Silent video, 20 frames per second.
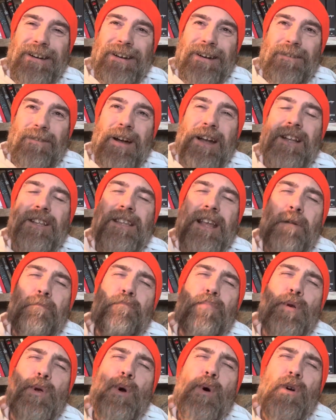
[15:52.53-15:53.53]
right? It's that
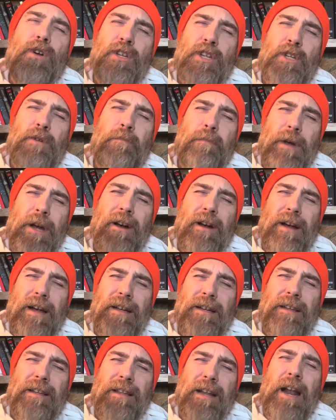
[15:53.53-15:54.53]
pure
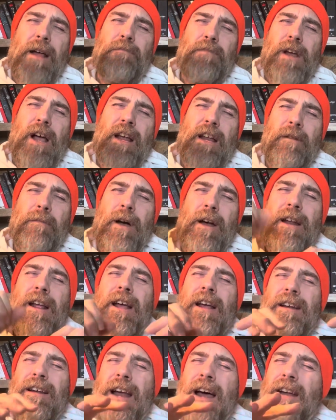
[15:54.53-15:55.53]
spirit that I'm talking about,
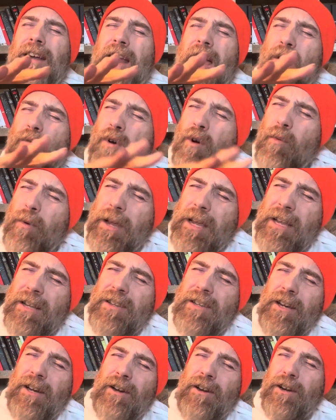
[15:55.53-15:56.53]
not what we
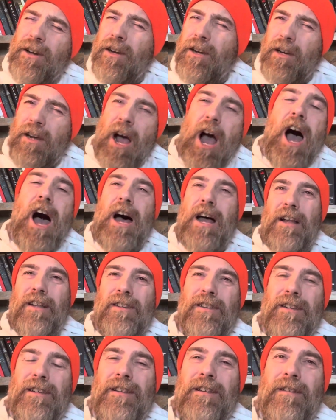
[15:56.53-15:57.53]
consider
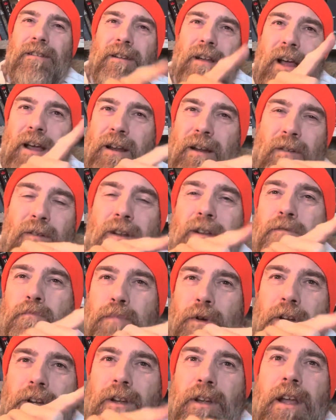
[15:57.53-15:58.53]
gods. Let's
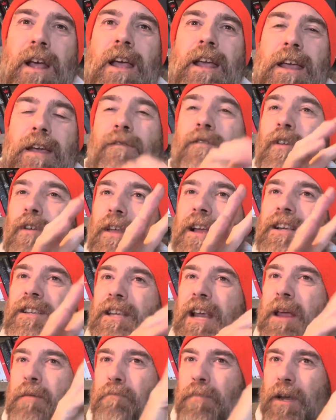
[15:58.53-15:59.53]
put a, even though they
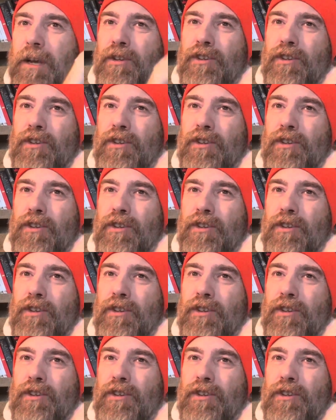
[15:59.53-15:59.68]
say big